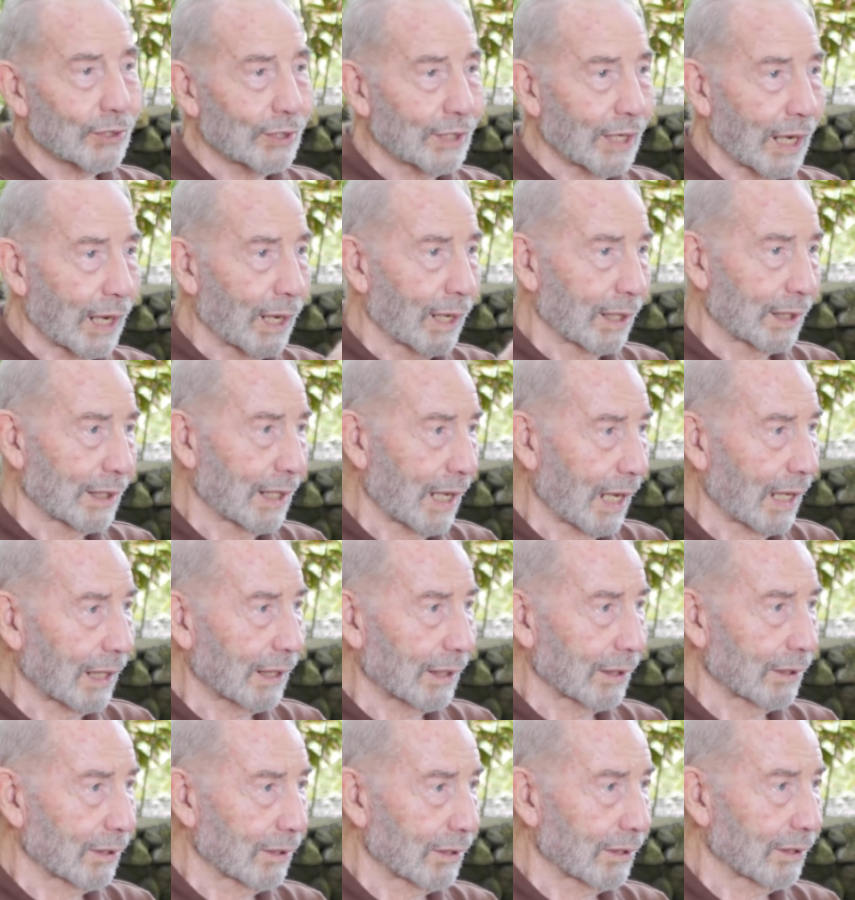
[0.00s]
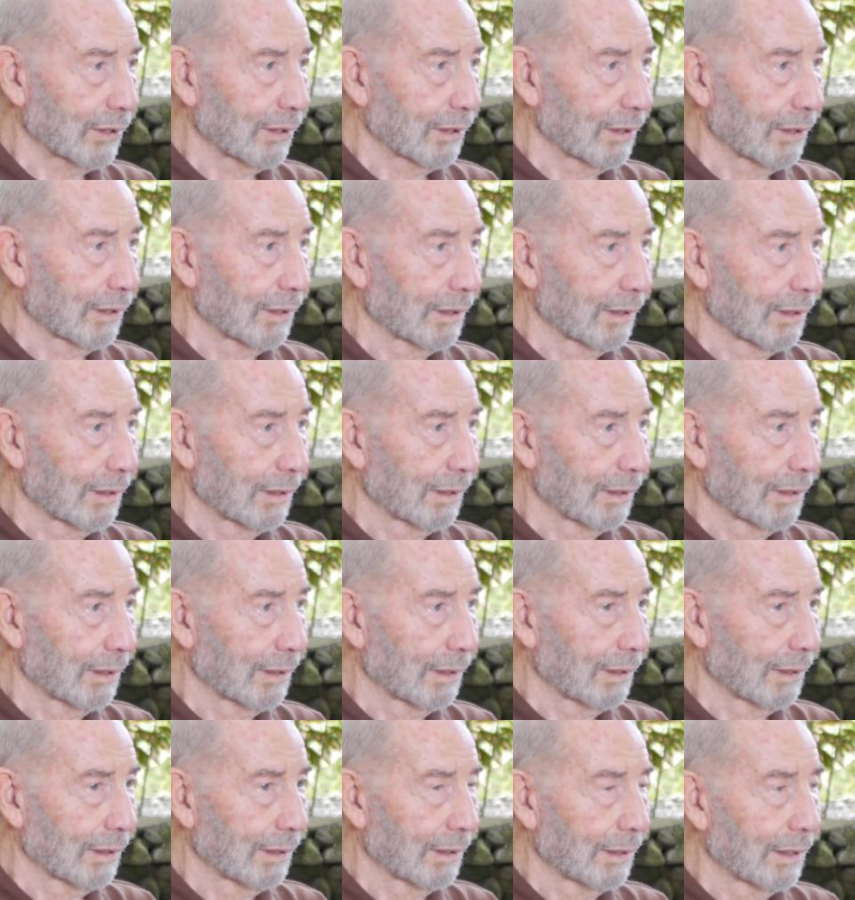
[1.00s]
targets.
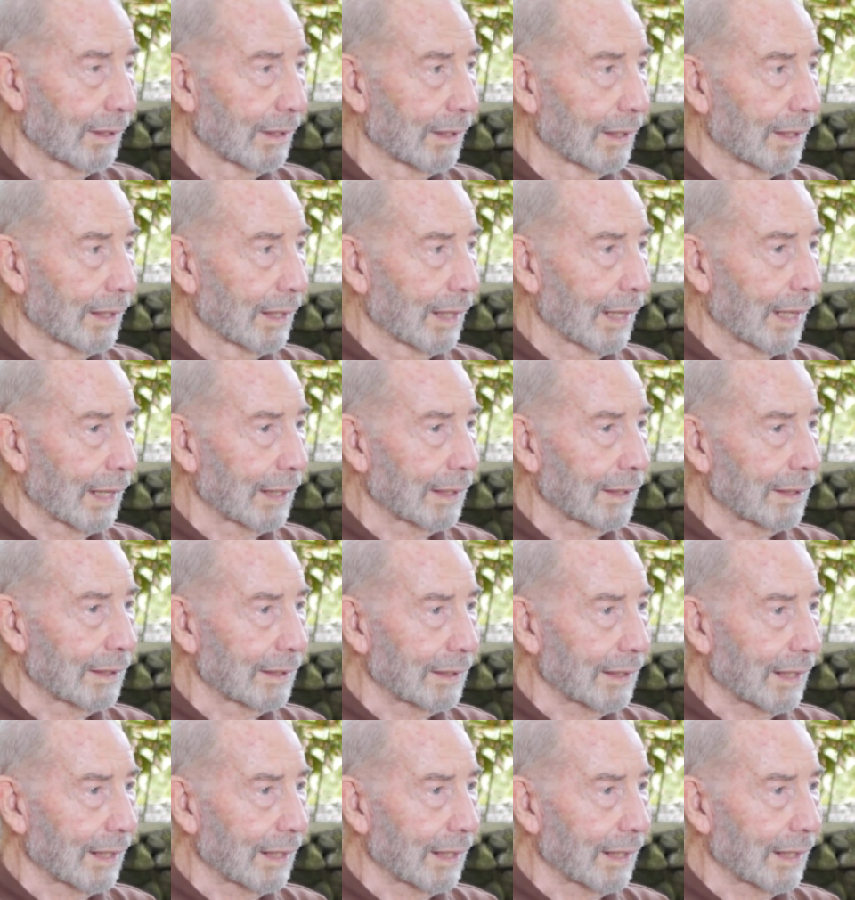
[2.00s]
And